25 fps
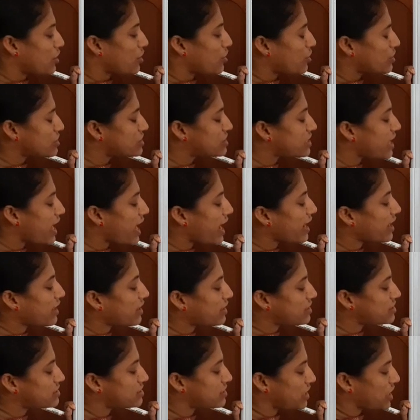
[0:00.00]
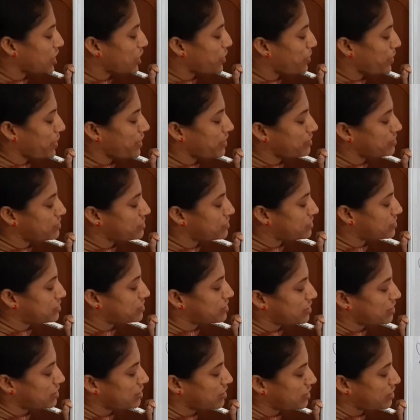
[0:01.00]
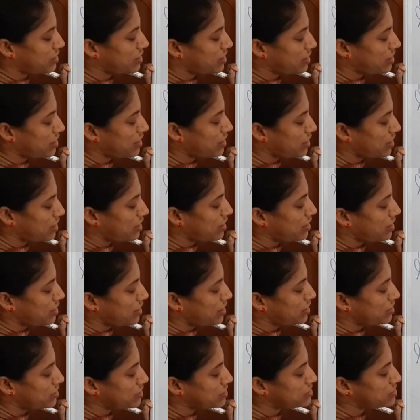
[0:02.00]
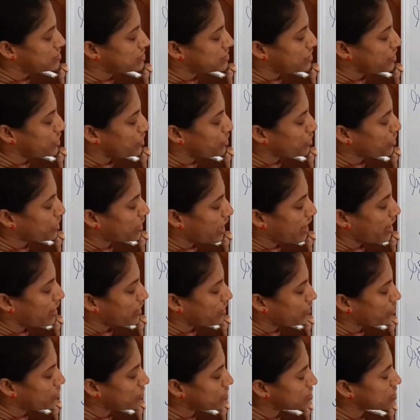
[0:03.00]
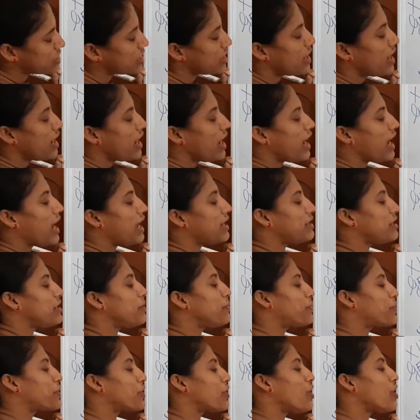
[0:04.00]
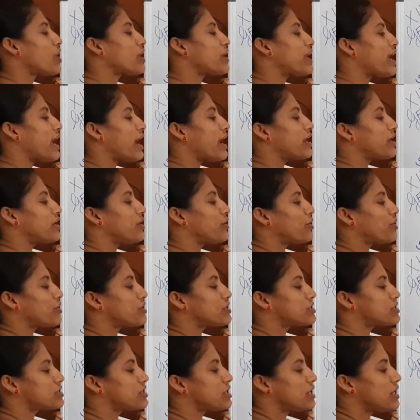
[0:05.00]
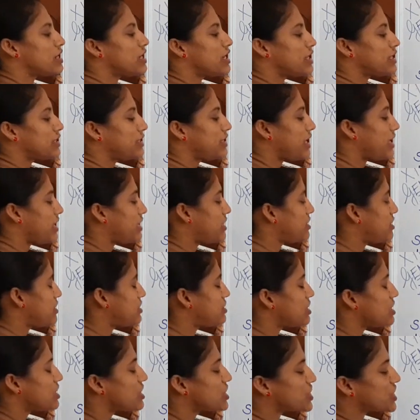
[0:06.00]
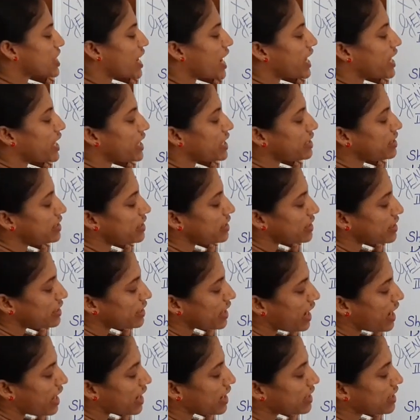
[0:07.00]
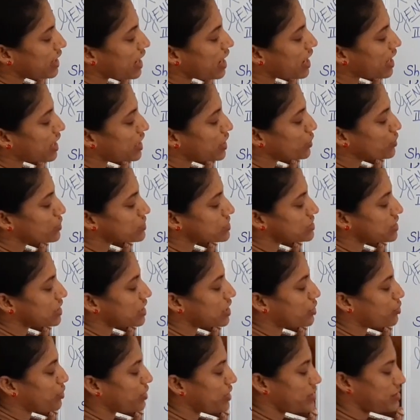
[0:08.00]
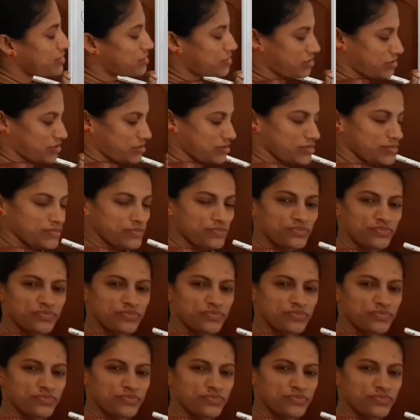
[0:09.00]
Kozak sequence. This is in eukaryotes. And in prokaryotes, there is Shine-Dalgarno sequence.